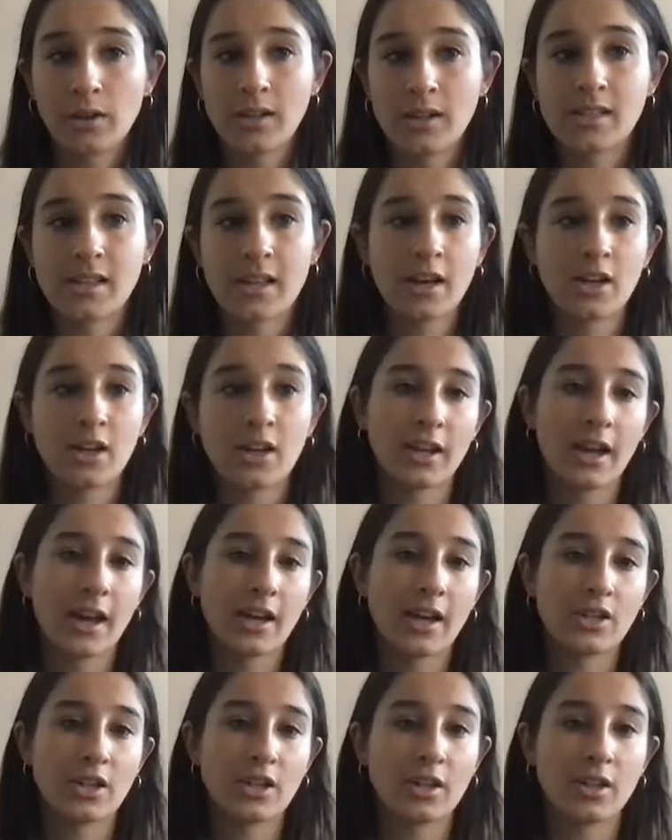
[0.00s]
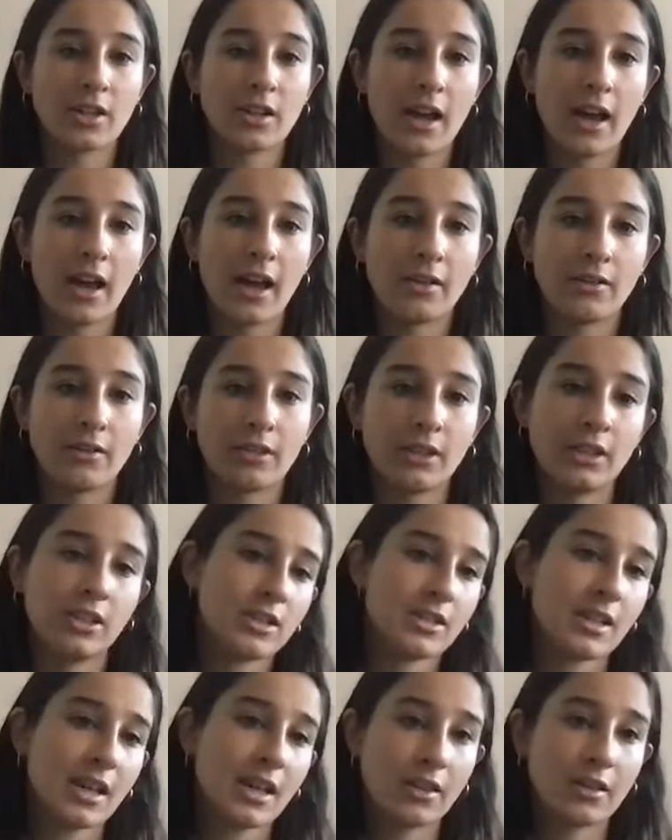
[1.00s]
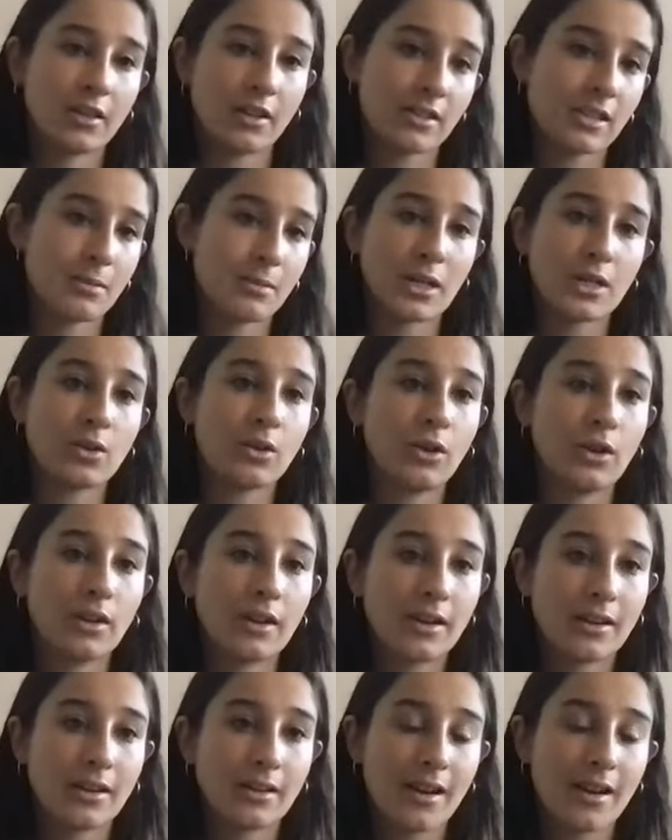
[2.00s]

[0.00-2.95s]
consent education and religious ethos can be taught